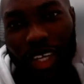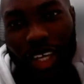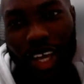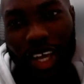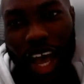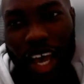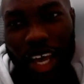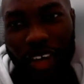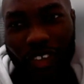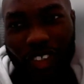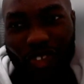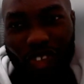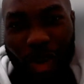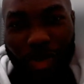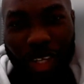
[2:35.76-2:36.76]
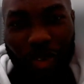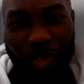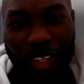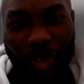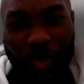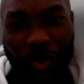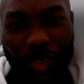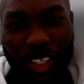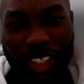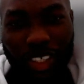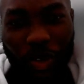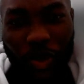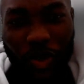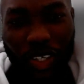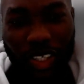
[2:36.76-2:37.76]
I was familiar with the work
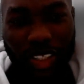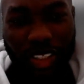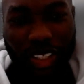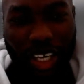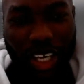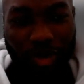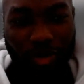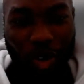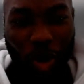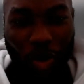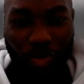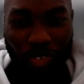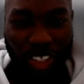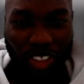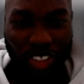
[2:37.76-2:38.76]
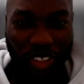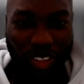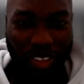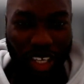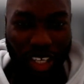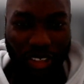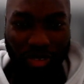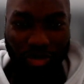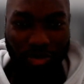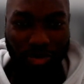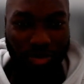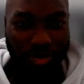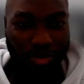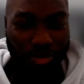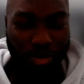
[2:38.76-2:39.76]
on compression and
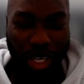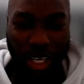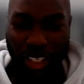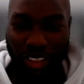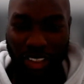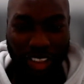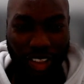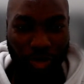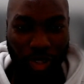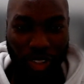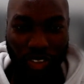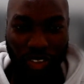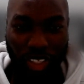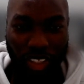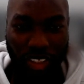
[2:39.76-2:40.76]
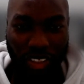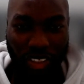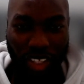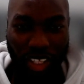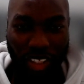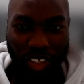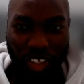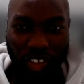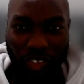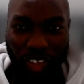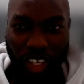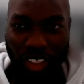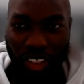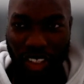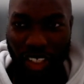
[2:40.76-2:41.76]
bias estimation and all of
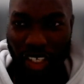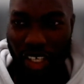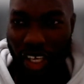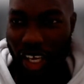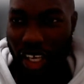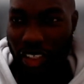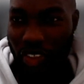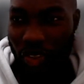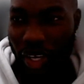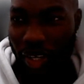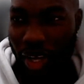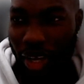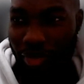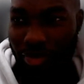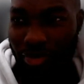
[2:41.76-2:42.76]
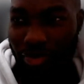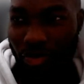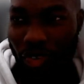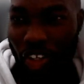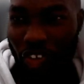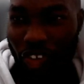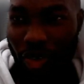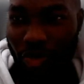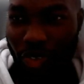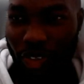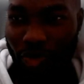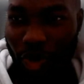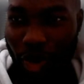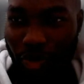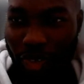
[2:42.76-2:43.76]
that. So one of our
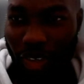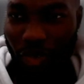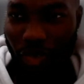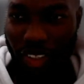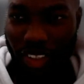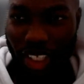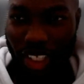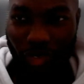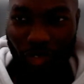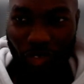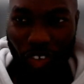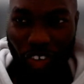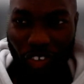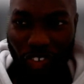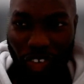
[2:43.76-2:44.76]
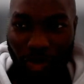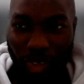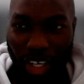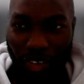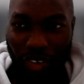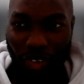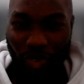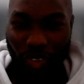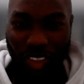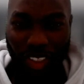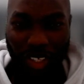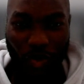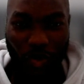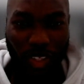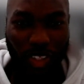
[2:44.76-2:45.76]
most popular work that I'm very familiar with was
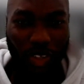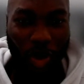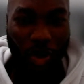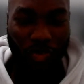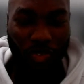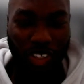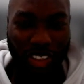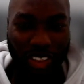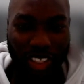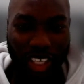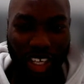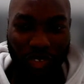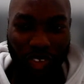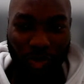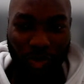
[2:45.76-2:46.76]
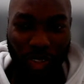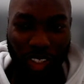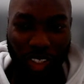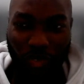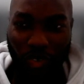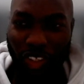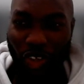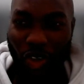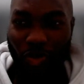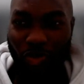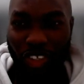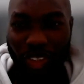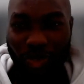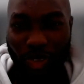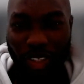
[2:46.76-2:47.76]
the what do compressed
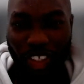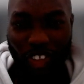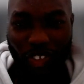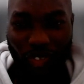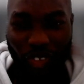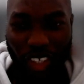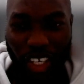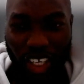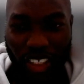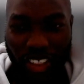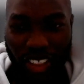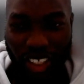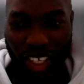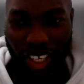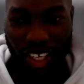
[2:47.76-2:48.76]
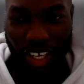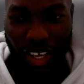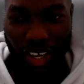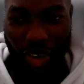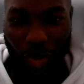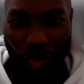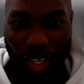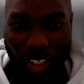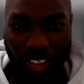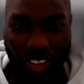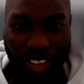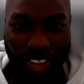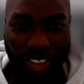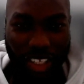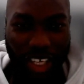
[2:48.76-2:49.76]
models forget, where she